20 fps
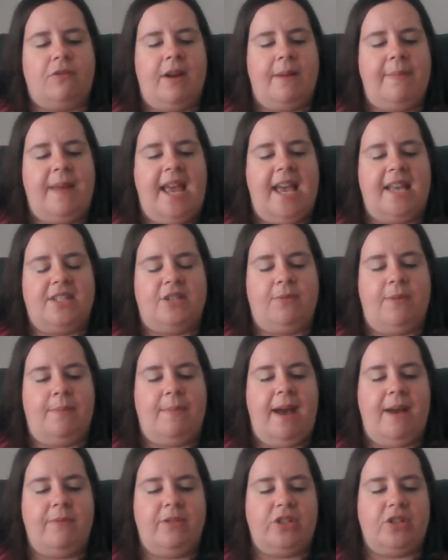Grandpa asked when
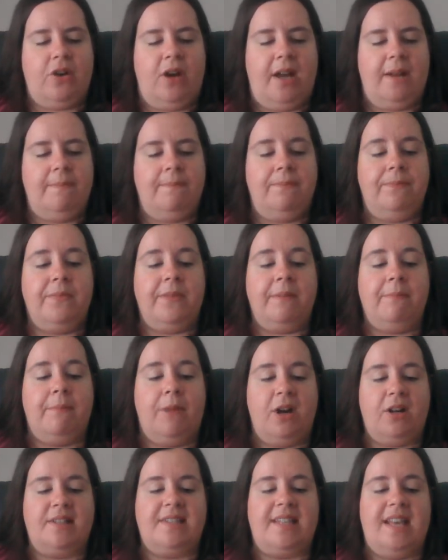Mom was gone.
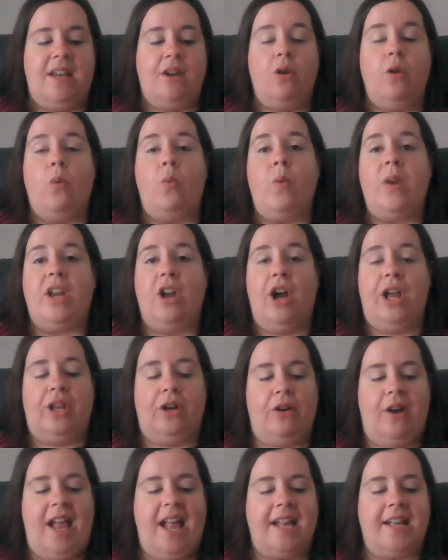Mark said, We call
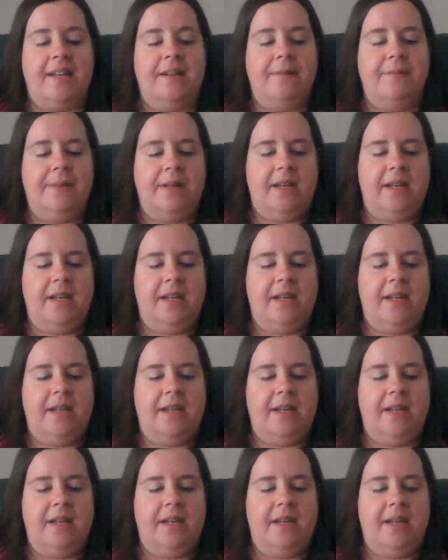her Egg.